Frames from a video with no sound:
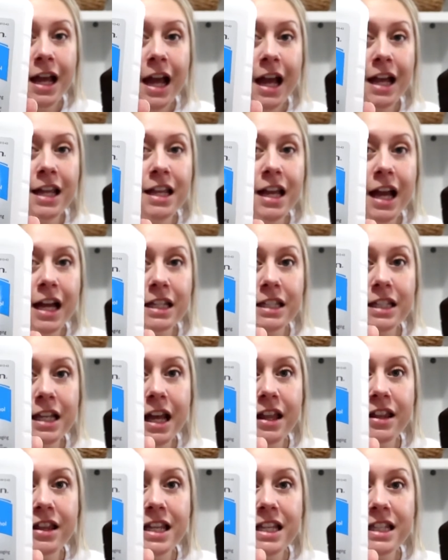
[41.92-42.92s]
And yes,
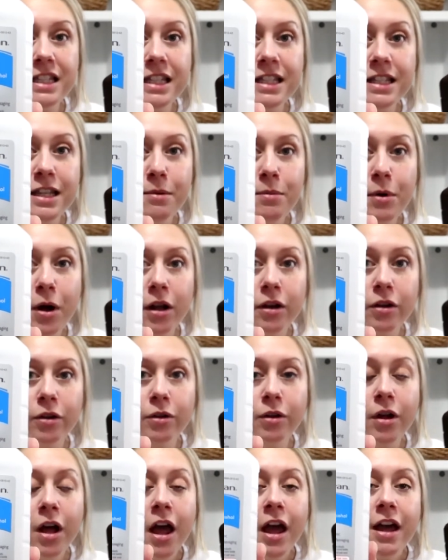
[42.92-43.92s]
this is a
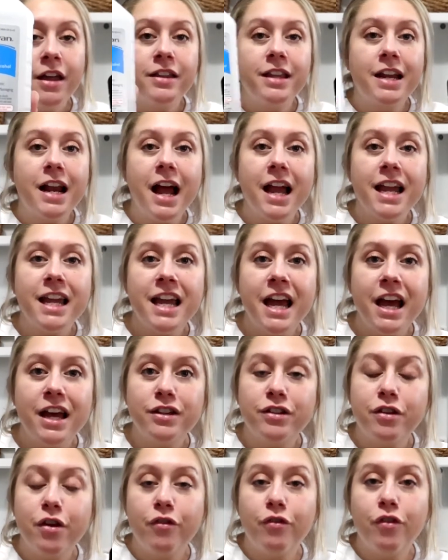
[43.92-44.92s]
bottle that I
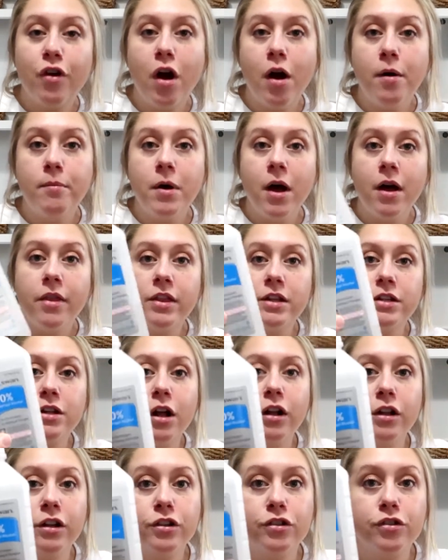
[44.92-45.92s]
get from the
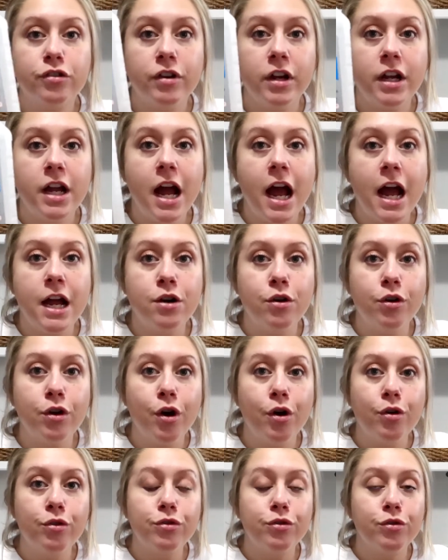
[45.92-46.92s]
Dollar Tree. I don't
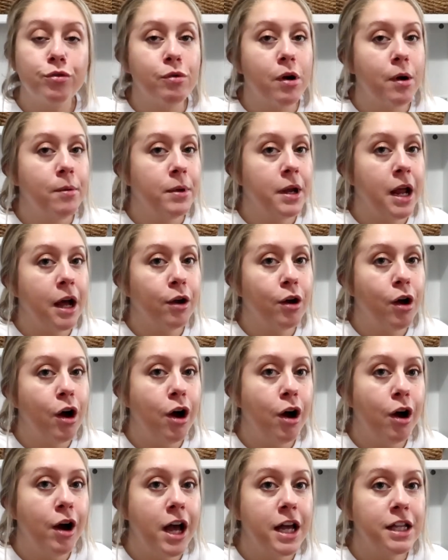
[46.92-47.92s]
go through rubbing
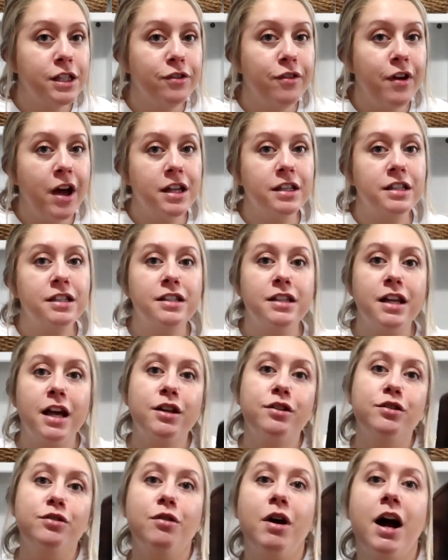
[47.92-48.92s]
alcohol as fast as
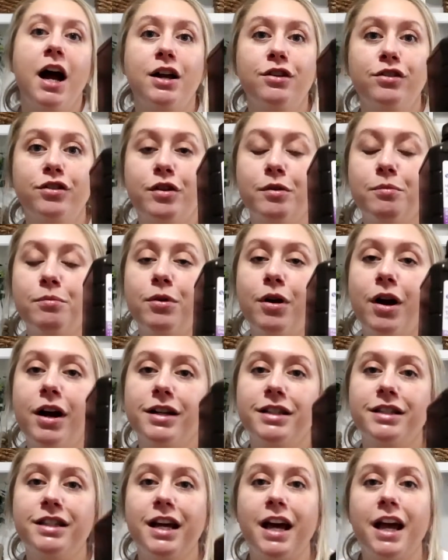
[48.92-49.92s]
I do hydrogen
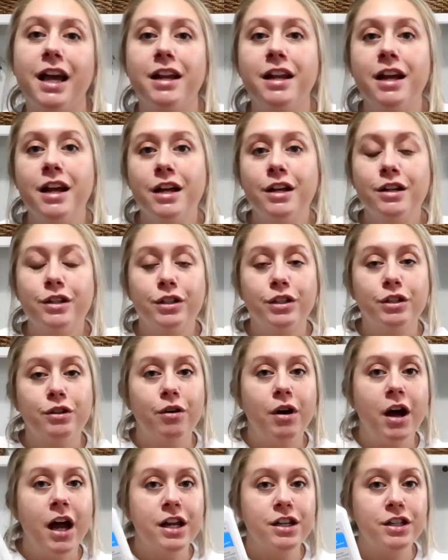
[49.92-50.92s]
peroxide,
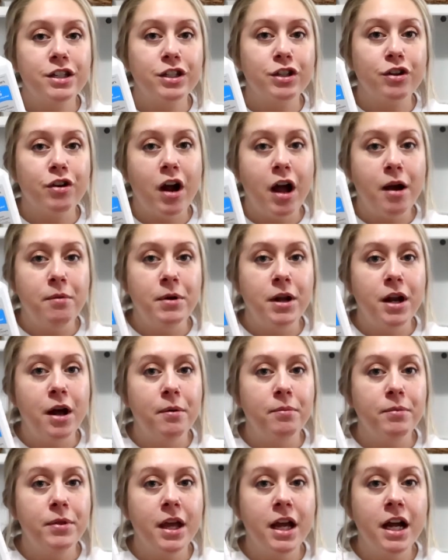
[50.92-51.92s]
so I just grab it
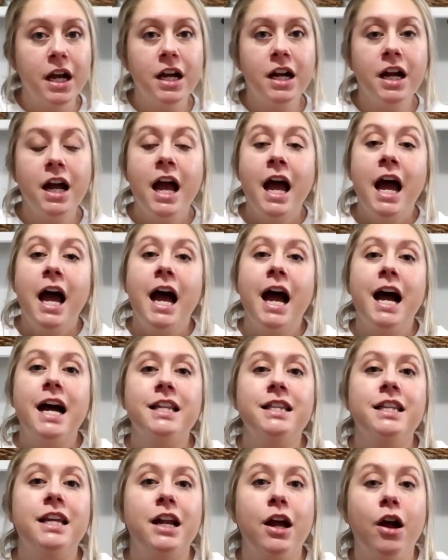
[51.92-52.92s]
up there,
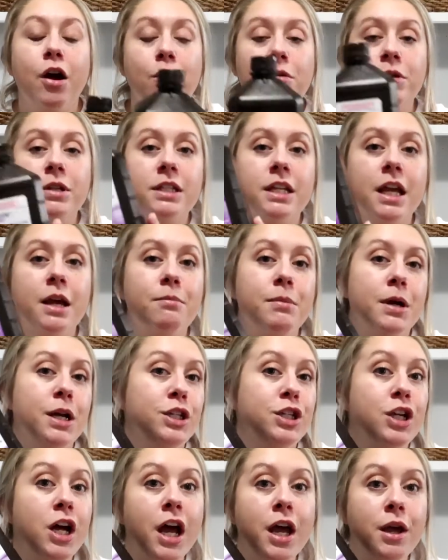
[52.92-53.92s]
and then I always get my
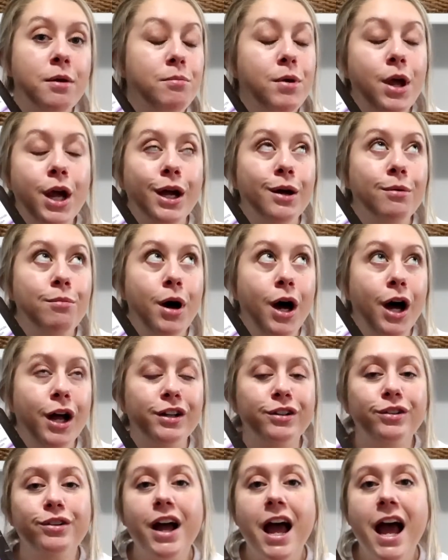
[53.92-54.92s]
giant mega
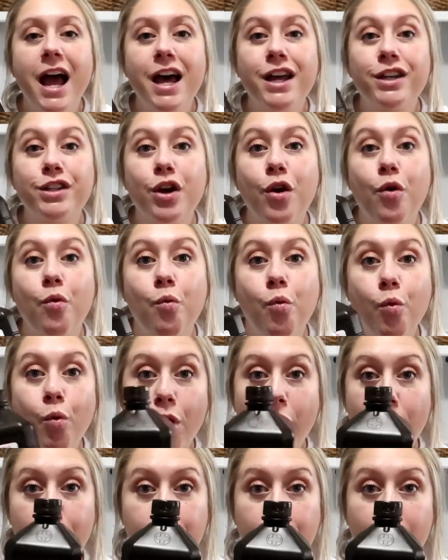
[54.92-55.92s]
bottle at
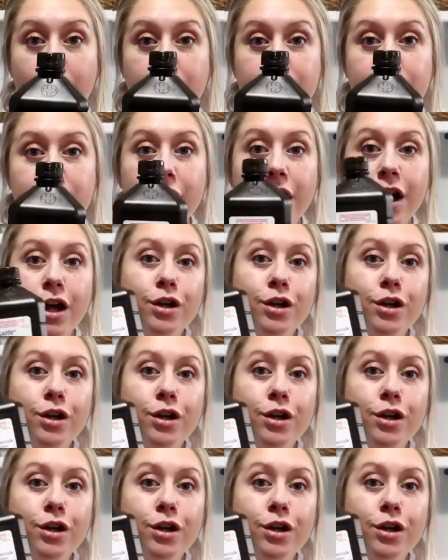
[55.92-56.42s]
Walmart.